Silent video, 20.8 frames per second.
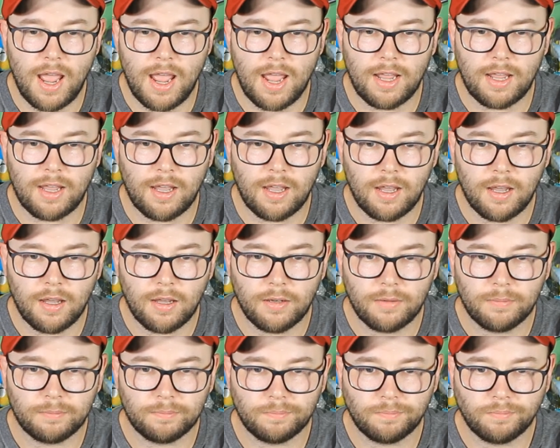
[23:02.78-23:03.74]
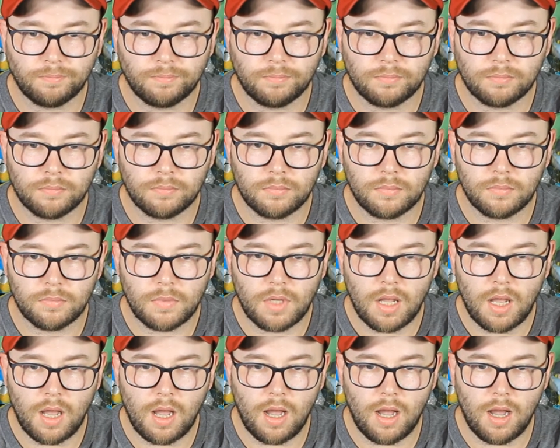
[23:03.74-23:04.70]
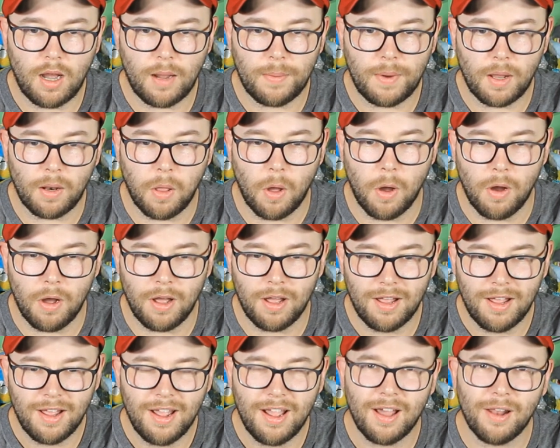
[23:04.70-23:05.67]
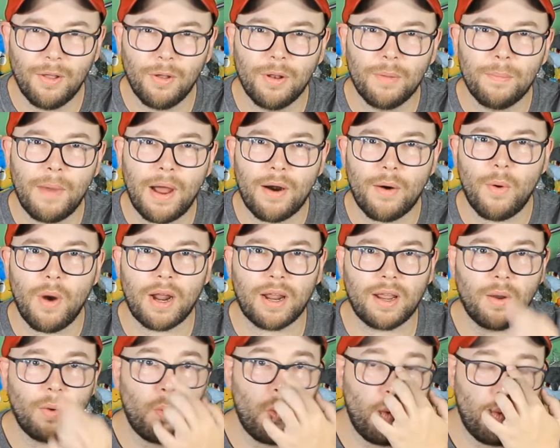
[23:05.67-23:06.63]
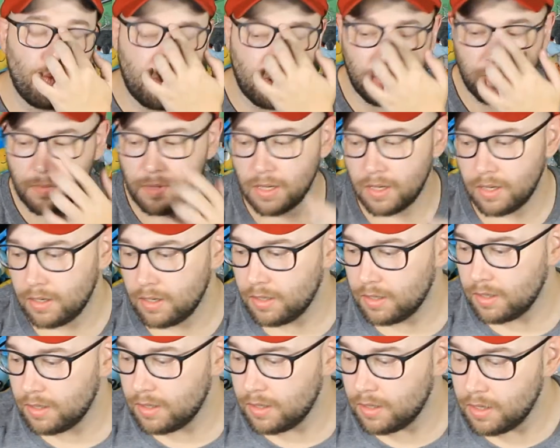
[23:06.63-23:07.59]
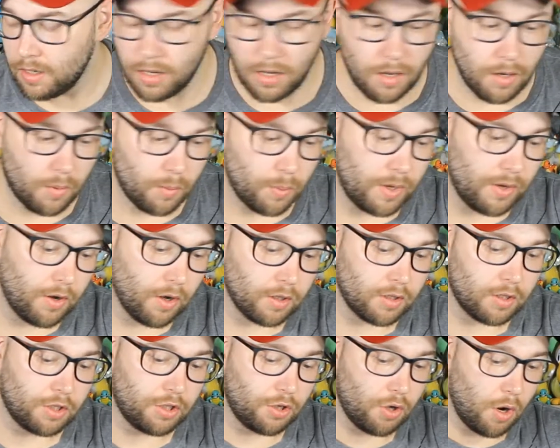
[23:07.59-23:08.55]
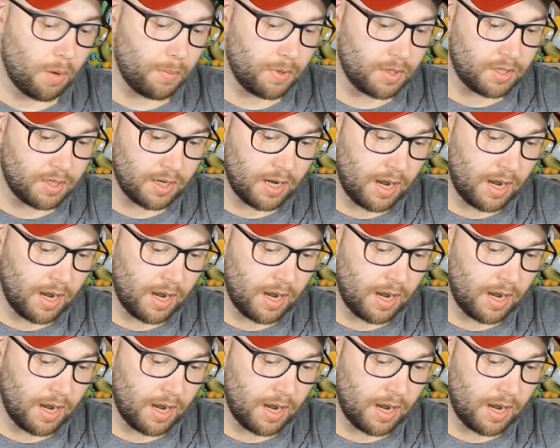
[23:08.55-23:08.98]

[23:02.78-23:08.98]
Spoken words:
egg. Alola Marowak. Woo. We got so much